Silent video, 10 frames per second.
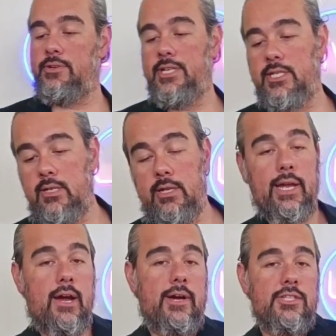reason, like
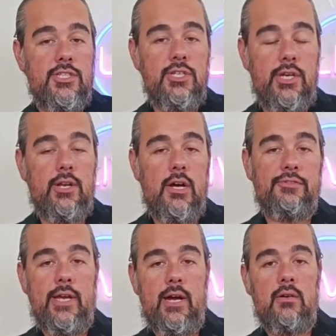how I just took it off
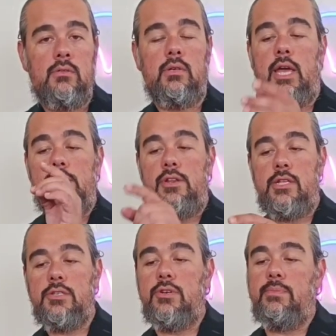now, and you need
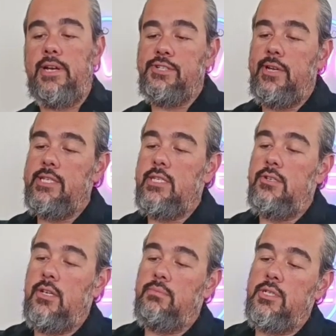to repressurize it,
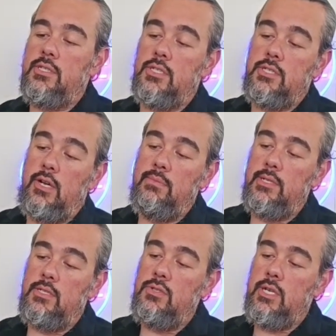you can push the start
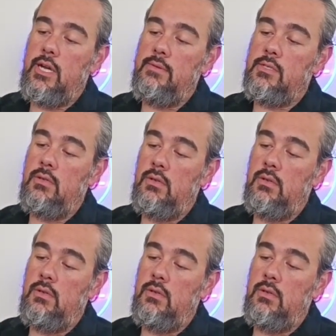button 2 times.